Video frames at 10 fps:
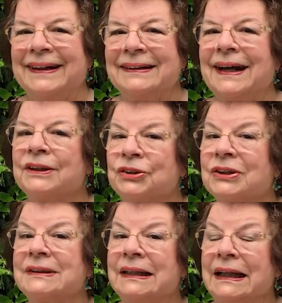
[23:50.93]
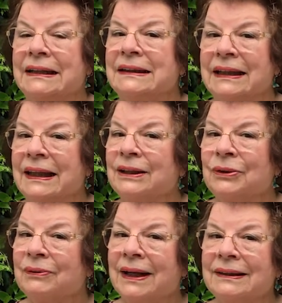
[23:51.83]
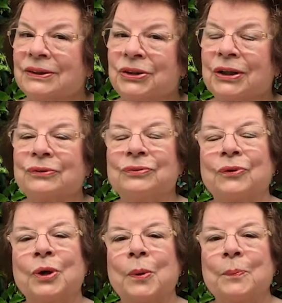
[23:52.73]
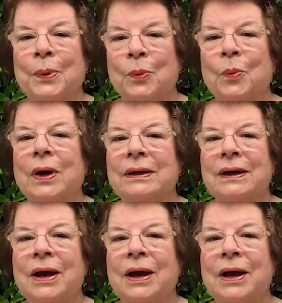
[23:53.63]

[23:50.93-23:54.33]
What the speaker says: Not just the easy thing to write the check for, but what